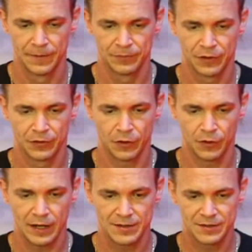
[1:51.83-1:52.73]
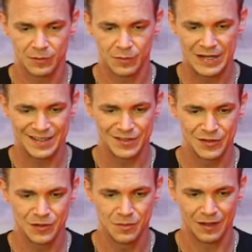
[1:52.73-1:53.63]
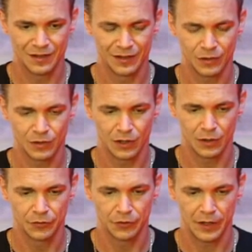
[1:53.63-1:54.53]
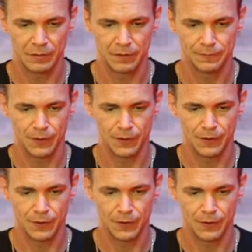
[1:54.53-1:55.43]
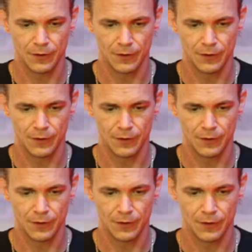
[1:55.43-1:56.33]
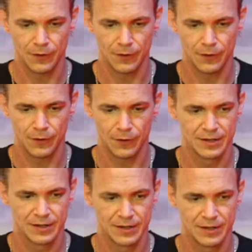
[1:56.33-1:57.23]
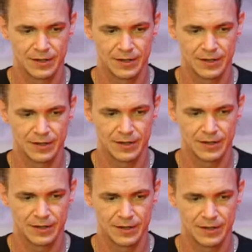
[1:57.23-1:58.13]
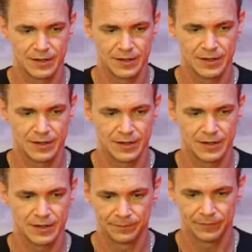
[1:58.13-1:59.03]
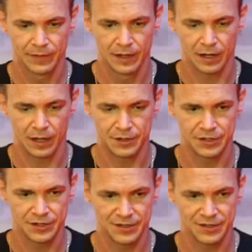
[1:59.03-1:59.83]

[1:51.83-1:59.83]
So as we zoom a little closer and we focus on this new trading range that took place, we can see that we had our spring just the